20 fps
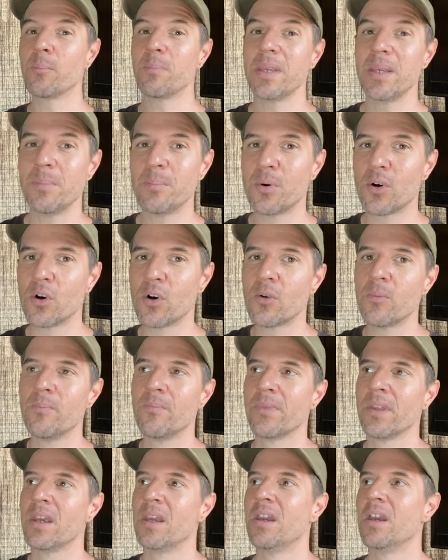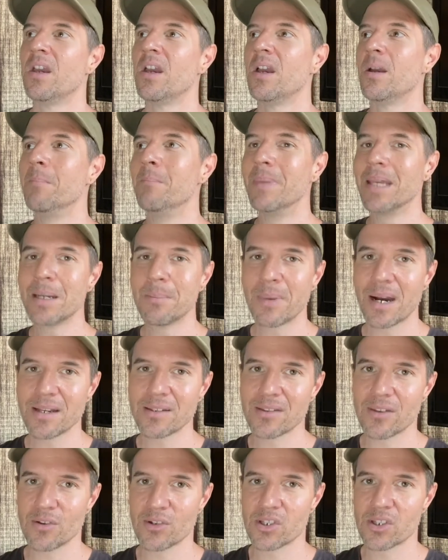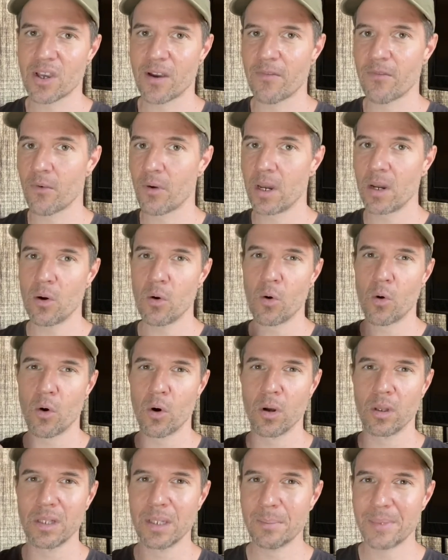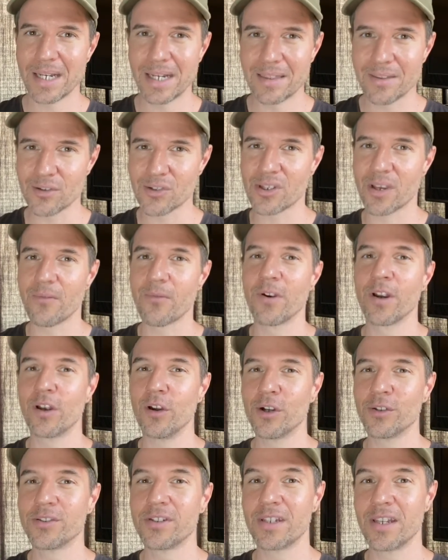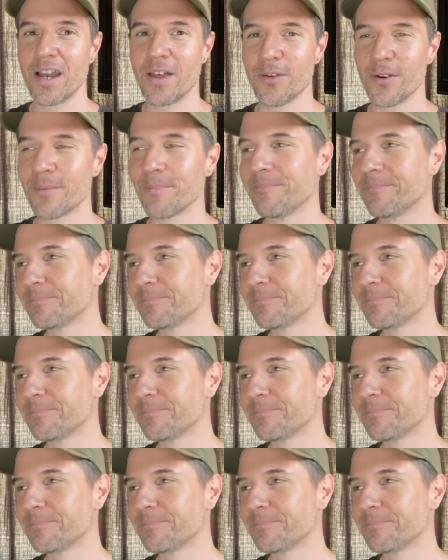people minimize their suffering or eliminate their suffering altogether.